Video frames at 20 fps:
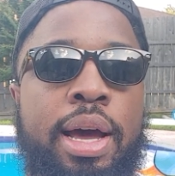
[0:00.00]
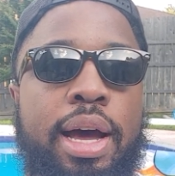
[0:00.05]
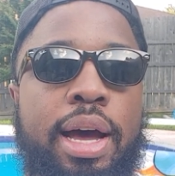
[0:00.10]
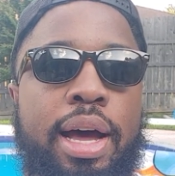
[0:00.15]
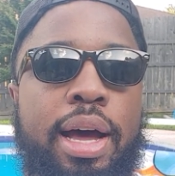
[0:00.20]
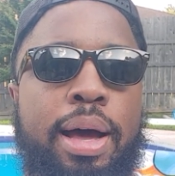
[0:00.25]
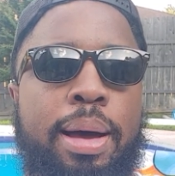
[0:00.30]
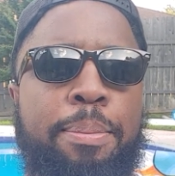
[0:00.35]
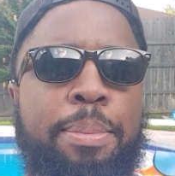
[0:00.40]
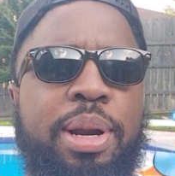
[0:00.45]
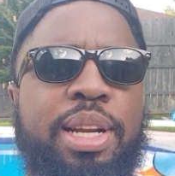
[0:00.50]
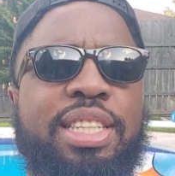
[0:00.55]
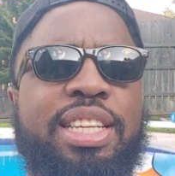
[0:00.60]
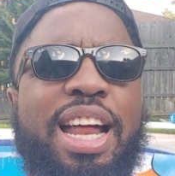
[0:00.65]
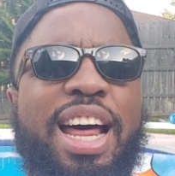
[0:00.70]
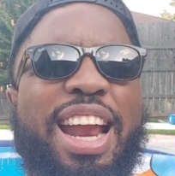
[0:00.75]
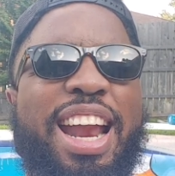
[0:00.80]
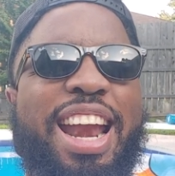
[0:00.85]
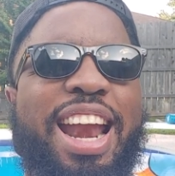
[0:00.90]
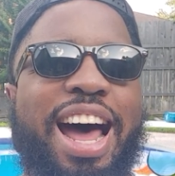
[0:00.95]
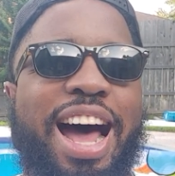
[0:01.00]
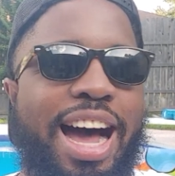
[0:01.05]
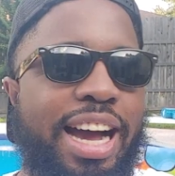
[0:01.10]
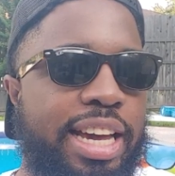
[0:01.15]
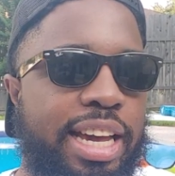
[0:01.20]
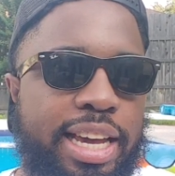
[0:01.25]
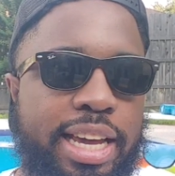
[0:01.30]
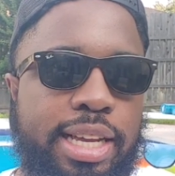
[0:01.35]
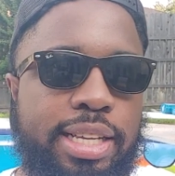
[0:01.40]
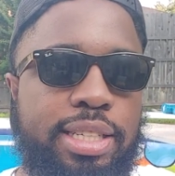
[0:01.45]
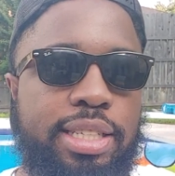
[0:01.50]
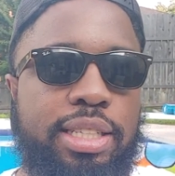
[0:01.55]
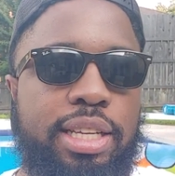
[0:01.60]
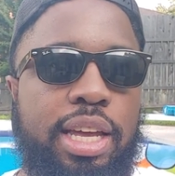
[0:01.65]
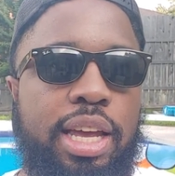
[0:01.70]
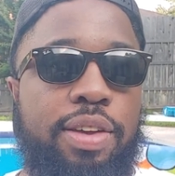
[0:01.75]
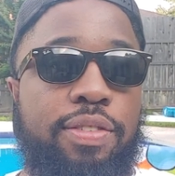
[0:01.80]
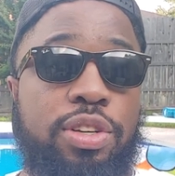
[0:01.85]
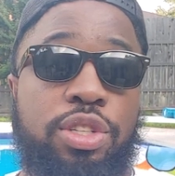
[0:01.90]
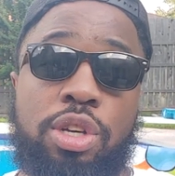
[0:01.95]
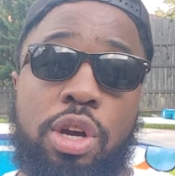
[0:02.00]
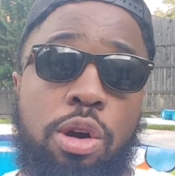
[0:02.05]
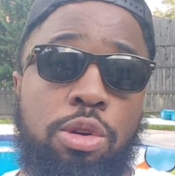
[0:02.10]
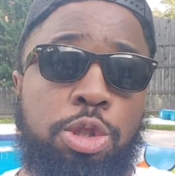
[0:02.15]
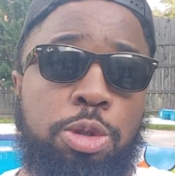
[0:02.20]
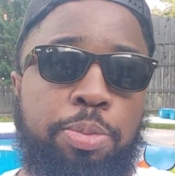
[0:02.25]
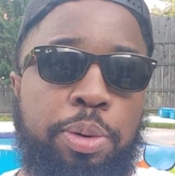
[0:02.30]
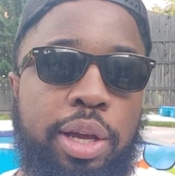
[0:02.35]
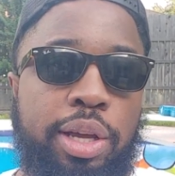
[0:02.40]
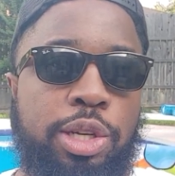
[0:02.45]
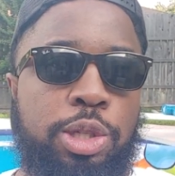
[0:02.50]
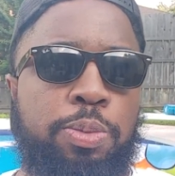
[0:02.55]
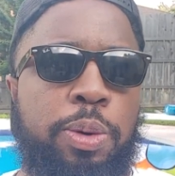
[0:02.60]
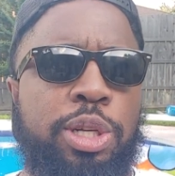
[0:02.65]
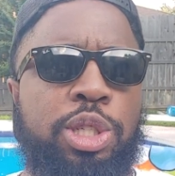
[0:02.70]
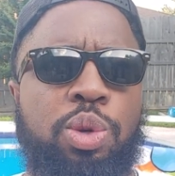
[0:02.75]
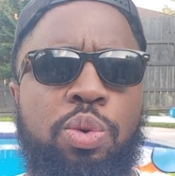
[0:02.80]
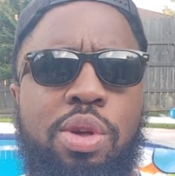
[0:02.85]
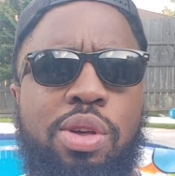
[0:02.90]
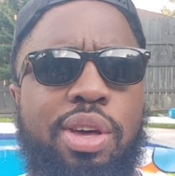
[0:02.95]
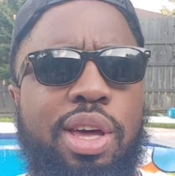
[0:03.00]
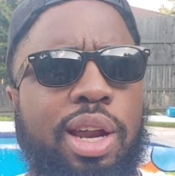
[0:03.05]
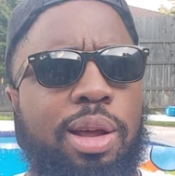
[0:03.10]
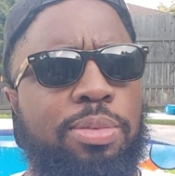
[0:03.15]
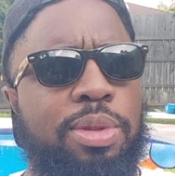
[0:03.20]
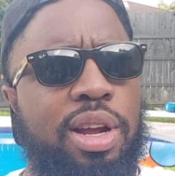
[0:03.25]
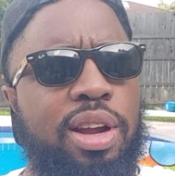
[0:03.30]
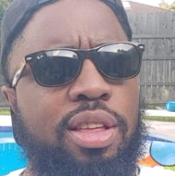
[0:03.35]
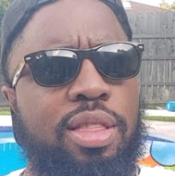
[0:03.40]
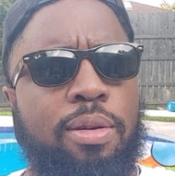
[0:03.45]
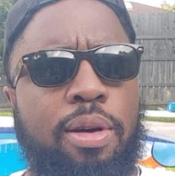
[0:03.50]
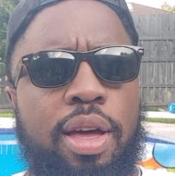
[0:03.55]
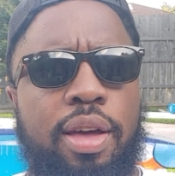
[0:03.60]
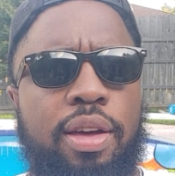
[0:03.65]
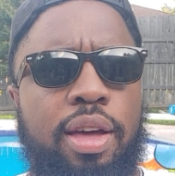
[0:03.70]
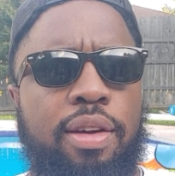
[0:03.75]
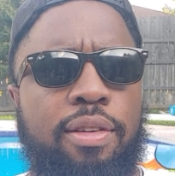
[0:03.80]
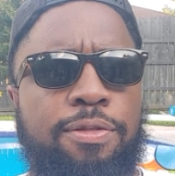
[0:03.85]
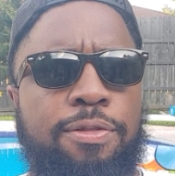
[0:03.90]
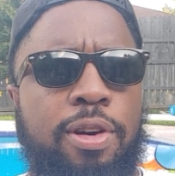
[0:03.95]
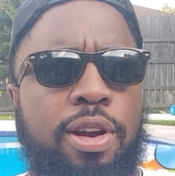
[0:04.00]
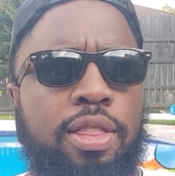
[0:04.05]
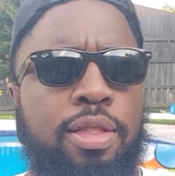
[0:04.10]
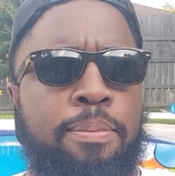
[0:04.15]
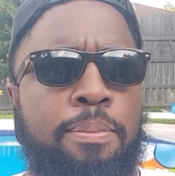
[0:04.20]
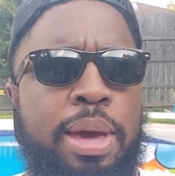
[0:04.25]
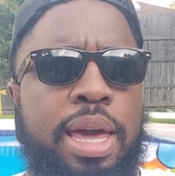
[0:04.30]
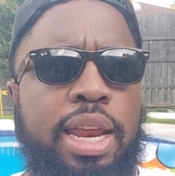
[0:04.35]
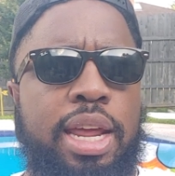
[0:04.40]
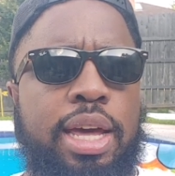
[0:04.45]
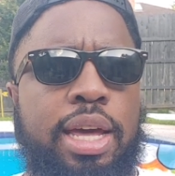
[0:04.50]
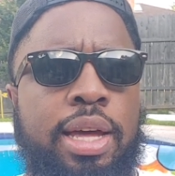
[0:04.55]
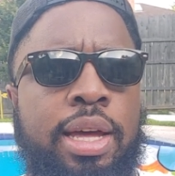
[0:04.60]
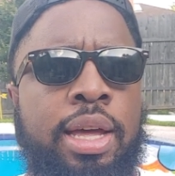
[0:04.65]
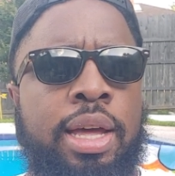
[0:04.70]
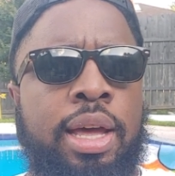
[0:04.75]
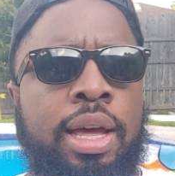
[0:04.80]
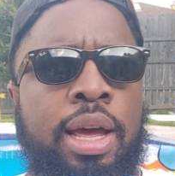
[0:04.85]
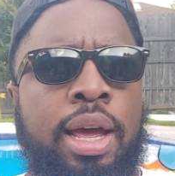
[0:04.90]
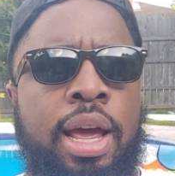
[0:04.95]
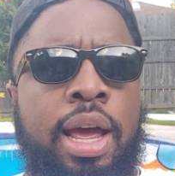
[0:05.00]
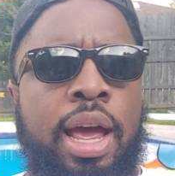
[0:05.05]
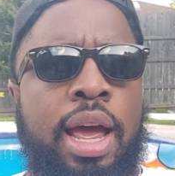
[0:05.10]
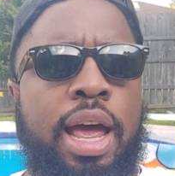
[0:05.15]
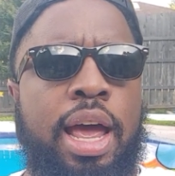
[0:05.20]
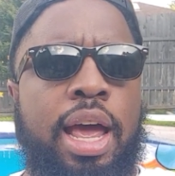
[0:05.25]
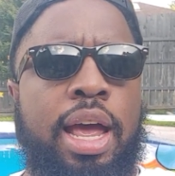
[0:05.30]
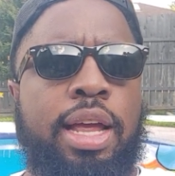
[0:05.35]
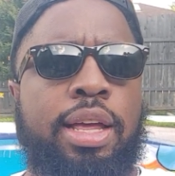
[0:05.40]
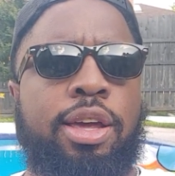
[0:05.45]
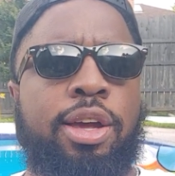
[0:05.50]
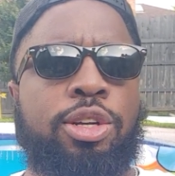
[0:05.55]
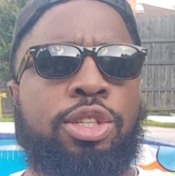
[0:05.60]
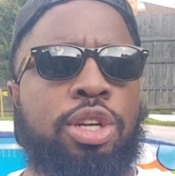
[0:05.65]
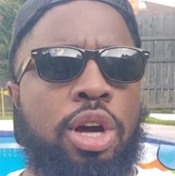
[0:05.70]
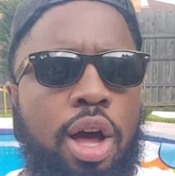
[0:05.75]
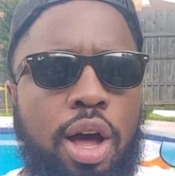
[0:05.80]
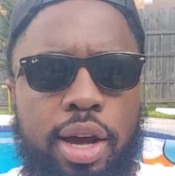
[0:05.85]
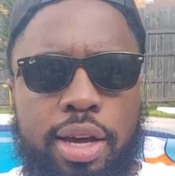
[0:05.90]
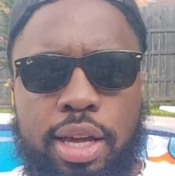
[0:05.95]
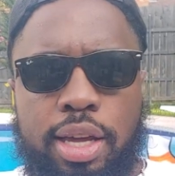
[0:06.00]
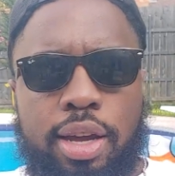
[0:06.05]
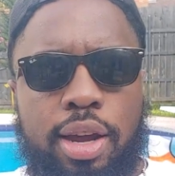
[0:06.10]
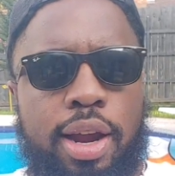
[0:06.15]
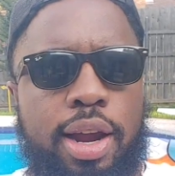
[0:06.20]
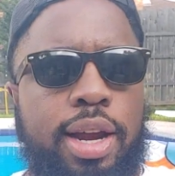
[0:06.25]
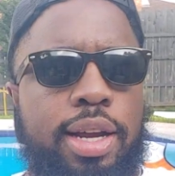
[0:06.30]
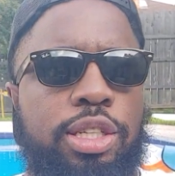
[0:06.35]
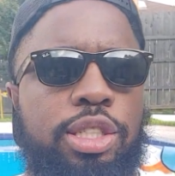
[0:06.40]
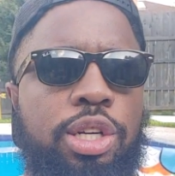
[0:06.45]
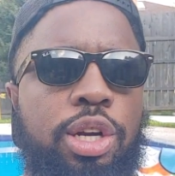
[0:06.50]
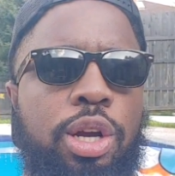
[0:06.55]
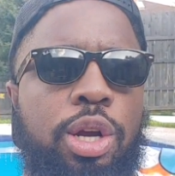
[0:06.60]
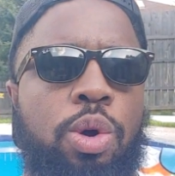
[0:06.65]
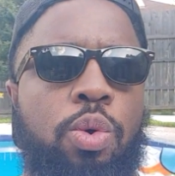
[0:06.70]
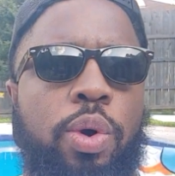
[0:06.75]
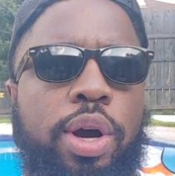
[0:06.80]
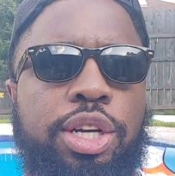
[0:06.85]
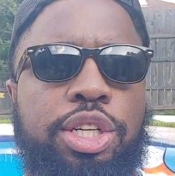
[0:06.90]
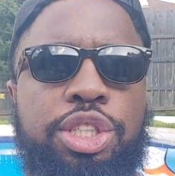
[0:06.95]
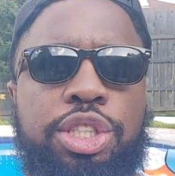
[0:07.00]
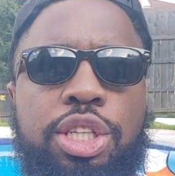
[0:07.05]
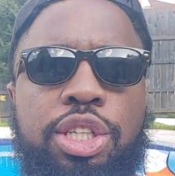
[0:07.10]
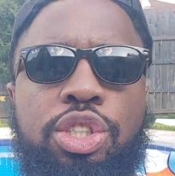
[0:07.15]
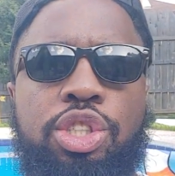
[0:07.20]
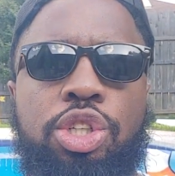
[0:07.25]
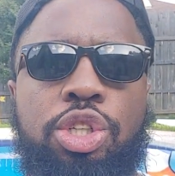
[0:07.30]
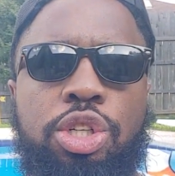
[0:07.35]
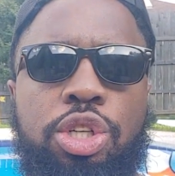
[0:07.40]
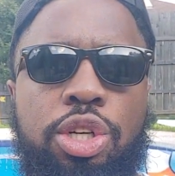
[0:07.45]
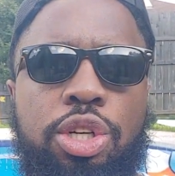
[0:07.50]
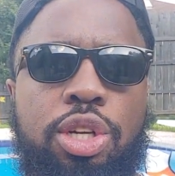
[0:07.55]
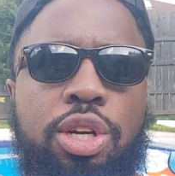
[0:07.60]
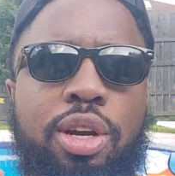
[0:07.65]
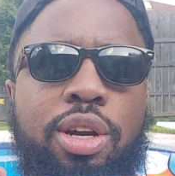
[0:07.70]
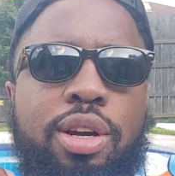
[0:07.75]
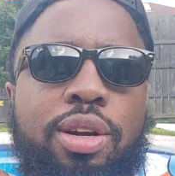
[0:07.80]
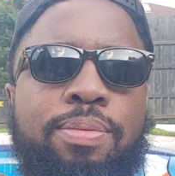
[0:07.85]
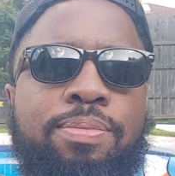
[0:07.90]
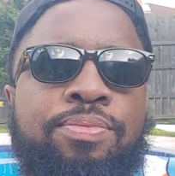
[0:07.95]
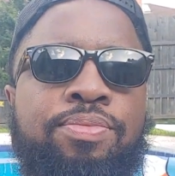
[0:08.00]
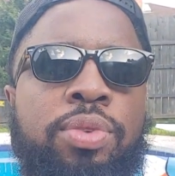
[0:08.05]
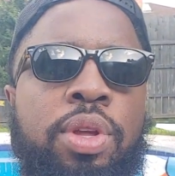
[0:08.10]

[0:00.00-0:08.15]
But it's not a knock against Steve. It's coach speak, especially when you get up there in front of the media and you're talking, you're answering questions, you're